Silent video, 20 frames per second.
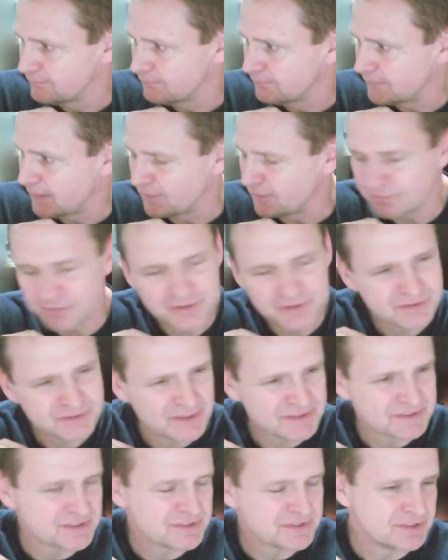at first i
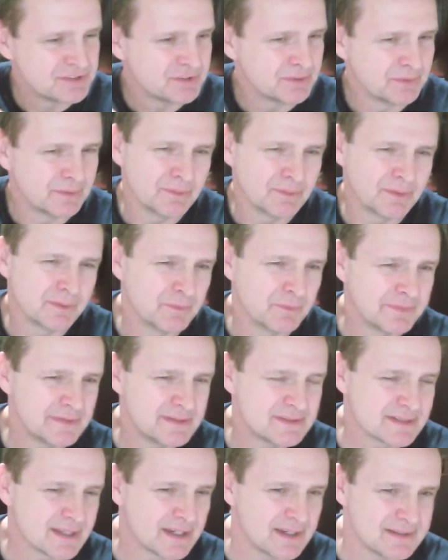was listening to him going well
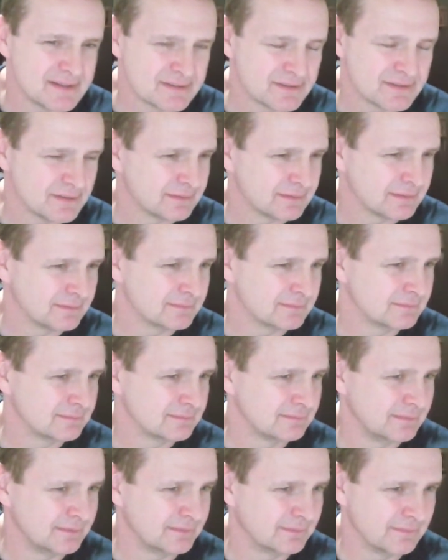these guys they're
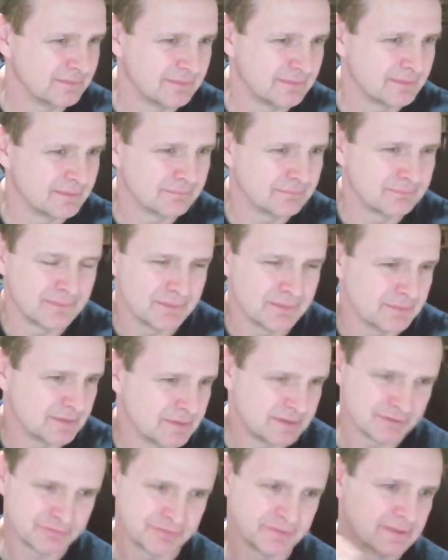they're they're in a
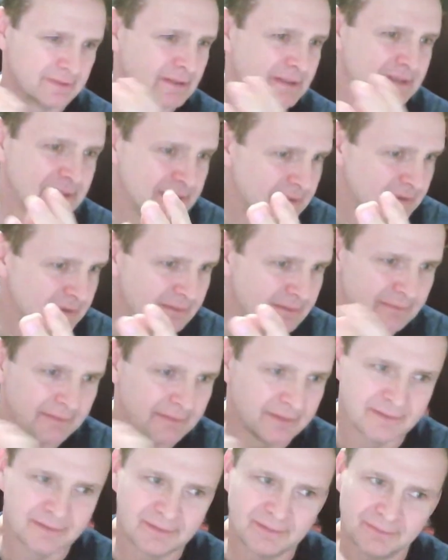different league
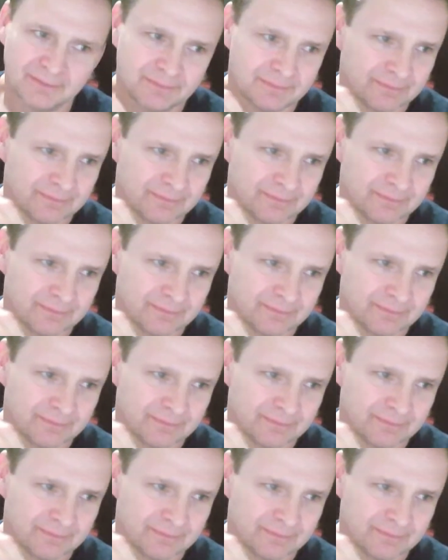they're